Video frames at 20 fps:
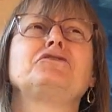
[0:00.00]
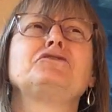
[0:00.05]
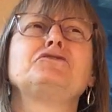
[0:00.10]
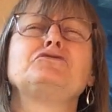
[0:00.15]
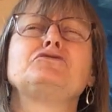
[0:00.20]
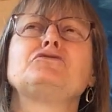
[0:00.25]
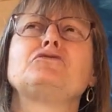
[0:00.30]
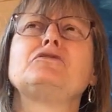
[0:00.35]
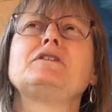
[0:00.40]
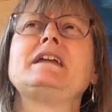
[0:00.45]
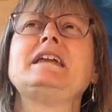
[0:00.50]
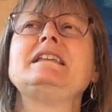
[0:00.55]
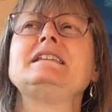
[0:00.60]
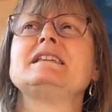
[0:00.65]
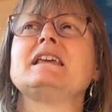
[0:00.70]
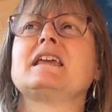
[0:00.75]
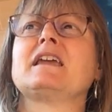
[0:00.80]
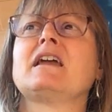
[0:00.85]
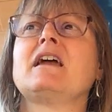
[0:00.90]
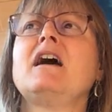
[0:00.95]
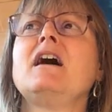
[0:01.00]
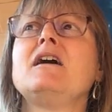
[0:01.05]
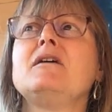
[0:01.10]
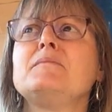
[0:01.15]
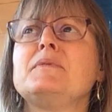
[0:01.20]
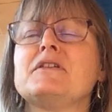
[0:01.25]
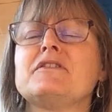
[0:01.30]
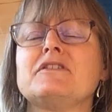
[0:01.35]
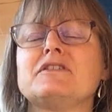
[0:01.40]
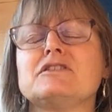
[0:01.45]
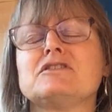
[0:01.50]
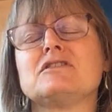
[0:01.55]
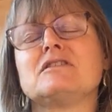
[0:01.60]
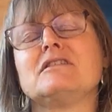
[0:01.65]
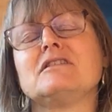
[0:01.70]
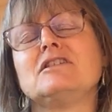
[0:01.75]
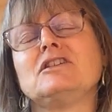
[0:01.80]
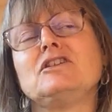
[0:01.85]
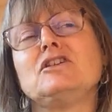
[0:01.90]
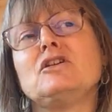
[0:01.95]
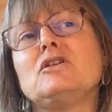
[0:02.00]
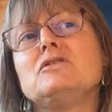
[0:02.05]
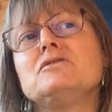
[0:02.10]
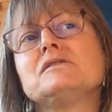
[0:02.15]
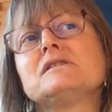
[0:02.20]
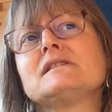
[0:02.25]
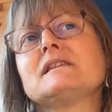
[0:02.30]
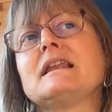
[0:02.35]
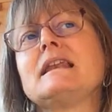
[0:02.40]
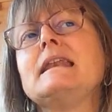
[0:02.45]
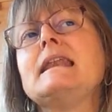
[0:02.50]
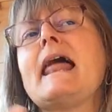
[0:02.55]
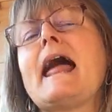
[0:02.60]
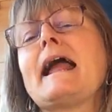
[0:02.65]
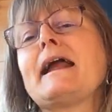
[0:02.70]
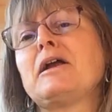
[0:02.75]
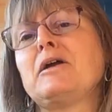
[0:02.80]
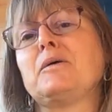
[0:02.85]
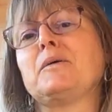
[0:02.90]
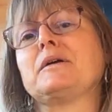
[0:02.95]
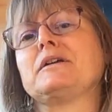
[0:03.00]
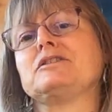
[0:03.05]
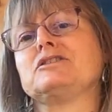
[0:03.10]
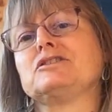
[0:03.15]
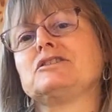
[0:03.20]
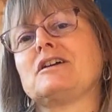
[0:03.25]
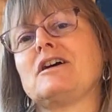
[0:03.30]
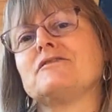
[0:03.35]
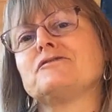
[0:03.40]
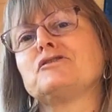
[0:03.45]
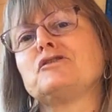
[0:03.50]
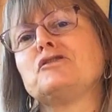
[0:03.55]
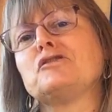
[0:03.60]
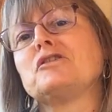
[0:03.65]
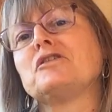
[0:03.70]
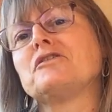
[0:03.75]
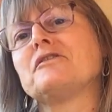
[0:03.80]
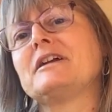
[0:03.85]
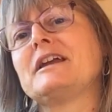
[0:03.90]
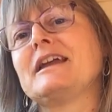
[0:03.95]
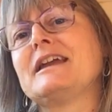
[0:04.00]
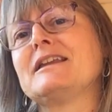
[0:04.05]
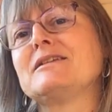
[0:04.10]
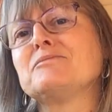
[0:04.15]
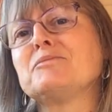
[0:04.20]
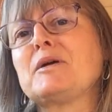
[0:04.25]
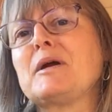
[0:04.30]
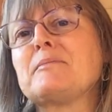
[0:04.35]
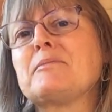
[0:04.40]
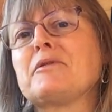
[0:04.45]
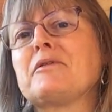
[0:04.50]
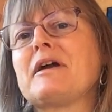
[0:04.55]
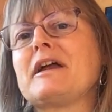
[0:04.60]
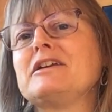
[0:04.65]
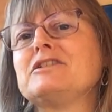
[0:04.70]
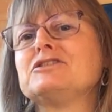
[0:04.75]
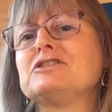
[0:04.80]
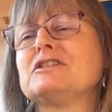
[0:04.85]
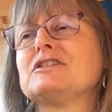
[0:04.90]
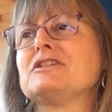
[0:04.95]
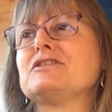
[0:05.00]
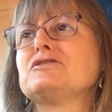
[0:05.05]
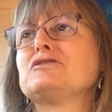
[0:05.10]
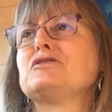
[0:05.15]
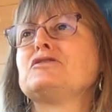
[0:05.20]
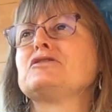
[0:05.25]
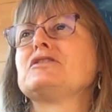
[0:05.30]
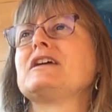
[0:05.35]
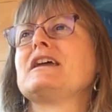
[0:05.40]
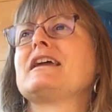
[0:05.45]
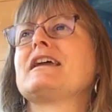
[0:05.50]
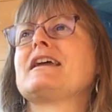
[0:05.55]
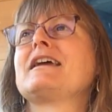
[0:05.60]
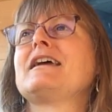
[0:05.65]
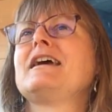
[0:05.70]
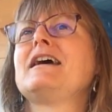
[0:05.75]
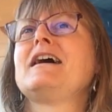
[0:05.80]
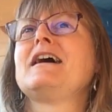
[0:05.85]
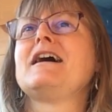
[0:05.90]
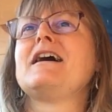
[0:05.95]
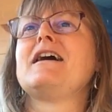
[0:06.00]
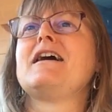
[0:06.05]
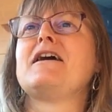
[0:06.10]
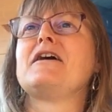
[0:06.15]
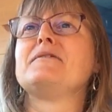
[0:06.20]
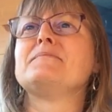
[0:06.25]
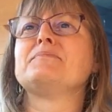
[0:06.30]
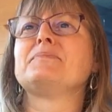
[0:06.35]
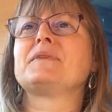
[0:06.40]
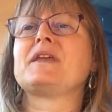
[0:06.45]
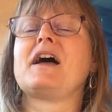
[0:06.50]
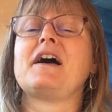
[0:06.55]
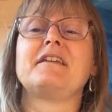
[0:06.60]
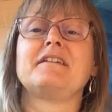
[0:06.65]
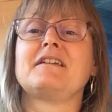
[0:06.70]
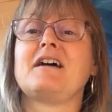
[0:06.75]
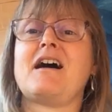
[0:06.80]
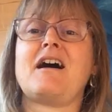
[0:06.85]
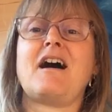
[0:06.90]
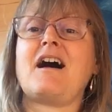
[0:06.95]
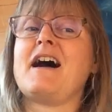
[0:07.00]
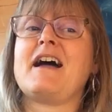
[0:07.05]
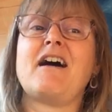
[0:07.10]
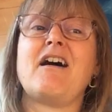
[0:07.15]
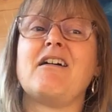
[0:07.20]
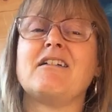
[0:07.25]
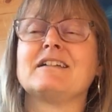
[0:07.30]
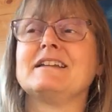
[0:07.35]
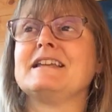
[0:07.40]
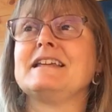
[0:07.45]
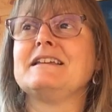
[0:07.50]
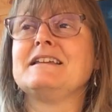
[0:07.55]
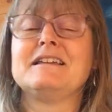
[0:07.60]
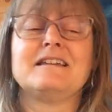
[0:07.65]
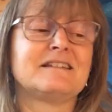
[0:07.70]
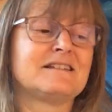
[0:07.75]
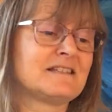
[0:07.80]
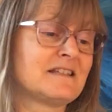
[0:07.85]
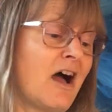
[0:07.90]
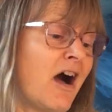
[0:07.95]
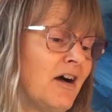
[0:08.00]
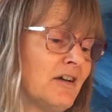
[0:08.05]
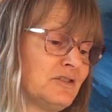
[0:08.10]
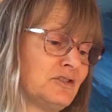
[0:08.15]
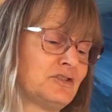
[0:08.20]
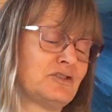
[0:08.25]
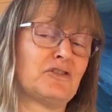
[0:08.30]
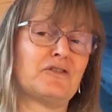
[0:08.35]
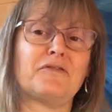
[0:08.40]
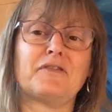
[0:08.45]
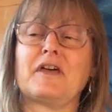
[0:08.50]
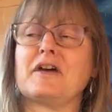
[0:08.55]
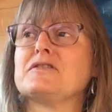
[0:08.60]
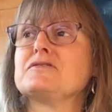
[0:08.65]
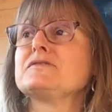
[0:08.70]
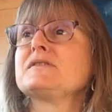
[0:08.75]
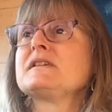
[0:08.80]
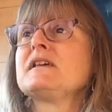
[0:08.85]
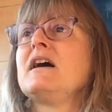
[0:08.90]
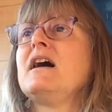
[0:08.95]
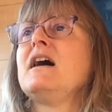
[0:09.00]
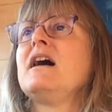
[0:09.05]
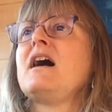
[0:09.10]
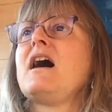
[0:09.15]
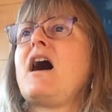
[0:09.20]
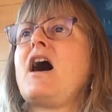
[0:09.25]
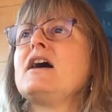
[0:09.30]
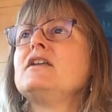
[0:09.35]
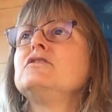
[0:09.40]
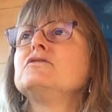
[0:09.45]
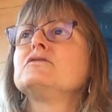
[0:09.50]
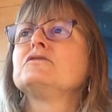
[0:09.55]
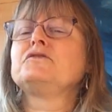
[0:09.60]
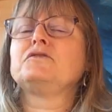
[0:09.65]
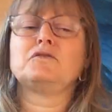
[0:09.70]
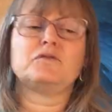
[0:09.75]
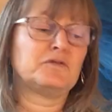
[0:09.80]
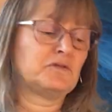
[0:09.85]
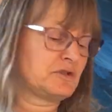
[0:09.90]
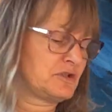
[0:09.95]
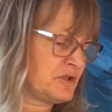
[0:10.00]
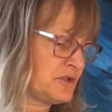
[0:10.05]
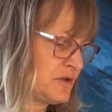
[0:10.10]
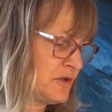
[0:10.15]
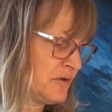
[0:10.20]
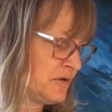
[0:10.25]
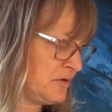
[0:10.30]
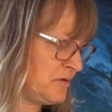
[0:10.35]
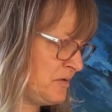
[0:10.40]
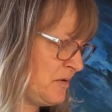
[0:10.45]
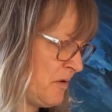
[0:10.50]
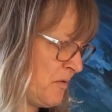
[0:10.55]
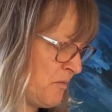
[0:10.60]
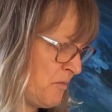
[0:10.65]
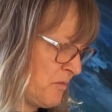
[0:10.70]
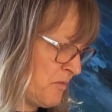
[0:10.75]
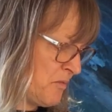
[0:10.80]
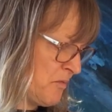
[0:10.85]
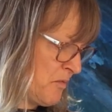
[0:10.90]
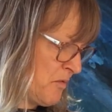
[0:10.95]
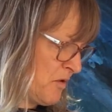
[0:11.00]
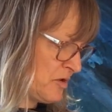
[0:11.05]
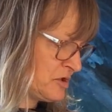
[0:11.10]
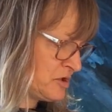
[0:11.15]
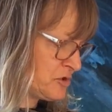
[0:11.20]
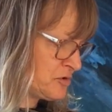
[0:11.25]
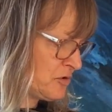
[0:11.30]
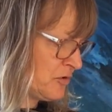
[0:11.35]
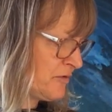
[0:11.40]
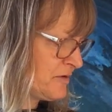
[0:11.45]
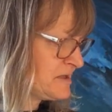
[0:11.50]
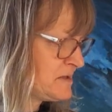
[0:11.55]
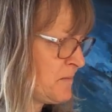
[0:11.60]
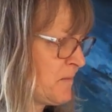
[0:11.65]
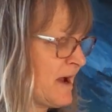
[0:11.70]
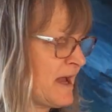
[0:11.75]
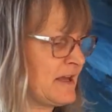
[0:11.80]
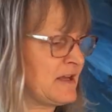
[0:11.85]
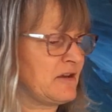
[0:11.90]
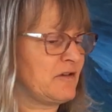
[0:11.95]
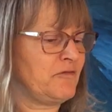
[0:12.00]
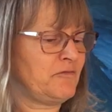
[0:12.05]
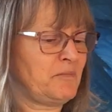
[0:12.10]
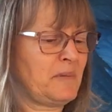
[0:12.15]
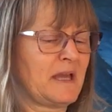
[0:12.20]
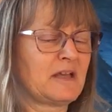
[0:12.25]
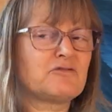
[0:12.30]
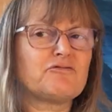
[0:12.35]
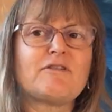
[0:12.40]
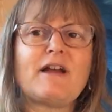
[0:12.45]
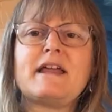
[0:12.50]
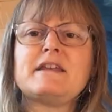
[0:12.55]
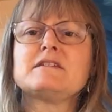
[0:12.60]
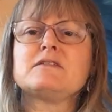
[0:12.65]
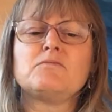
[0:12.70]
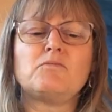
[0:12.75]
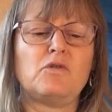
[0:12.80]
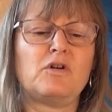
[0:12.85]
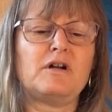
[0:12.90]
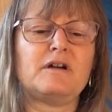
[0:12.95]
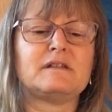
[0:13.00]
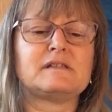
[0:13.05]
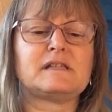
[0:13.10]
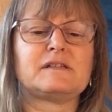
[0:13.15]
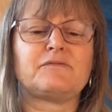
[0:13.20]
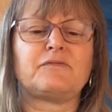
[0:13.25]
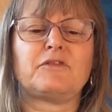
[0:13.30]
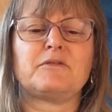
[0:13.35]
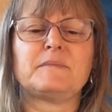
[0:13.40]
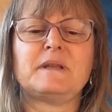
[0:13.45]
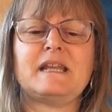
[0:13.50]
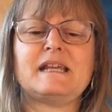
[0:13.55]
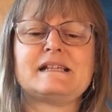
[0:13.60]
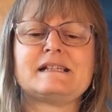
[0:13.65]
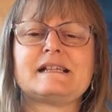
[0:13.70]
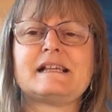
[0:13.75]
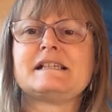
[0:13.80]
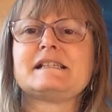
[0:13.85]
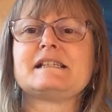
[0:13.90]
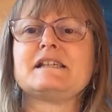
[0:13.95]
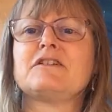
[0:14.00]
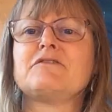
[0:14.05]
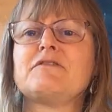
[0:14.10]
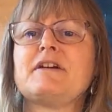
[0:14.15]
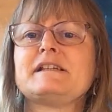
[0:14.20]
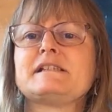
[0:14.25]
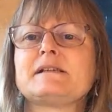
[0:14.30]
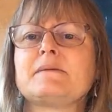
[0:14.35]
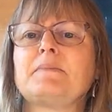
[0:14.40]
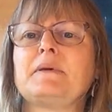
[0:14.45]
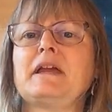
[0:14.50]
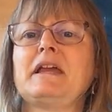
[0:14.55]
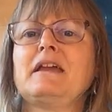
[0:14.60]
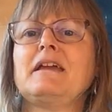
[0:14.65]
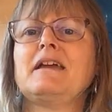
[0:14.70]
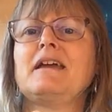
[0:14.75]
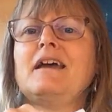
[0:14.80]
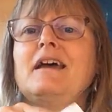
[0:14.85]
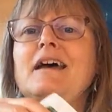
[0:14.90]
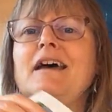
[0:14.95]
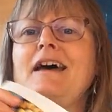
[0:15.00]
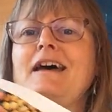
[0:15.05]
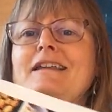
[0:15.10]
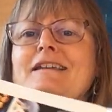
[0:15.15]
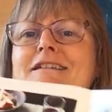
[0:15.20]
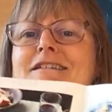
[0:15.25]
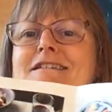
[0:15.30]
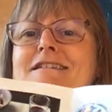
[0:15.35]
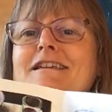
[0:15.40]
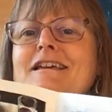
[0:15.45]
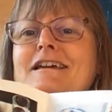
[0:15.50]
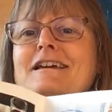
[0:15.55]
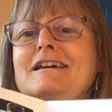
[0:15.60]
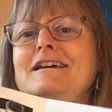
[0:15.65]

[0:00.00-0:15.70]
food or eating, but that use the language of cookery and preparation and cooking, and I hardly touched on those. I look forward to stories where you've picked random words from an existing recipe and